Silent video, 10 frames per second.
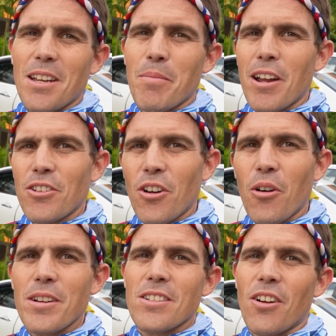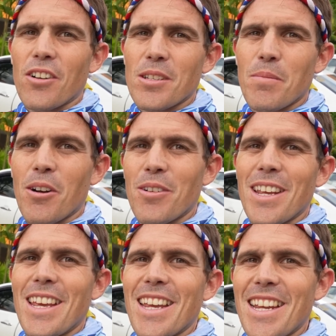that Commander always talks about.
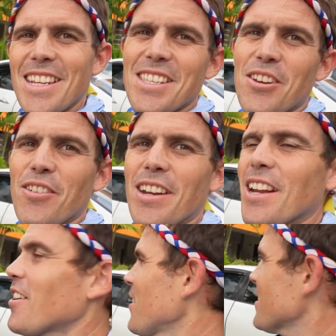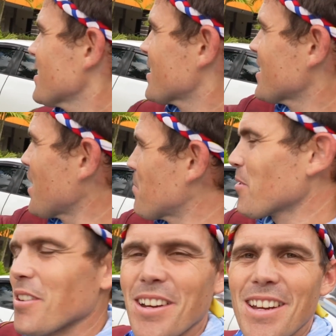He's here right now. That's a sniper.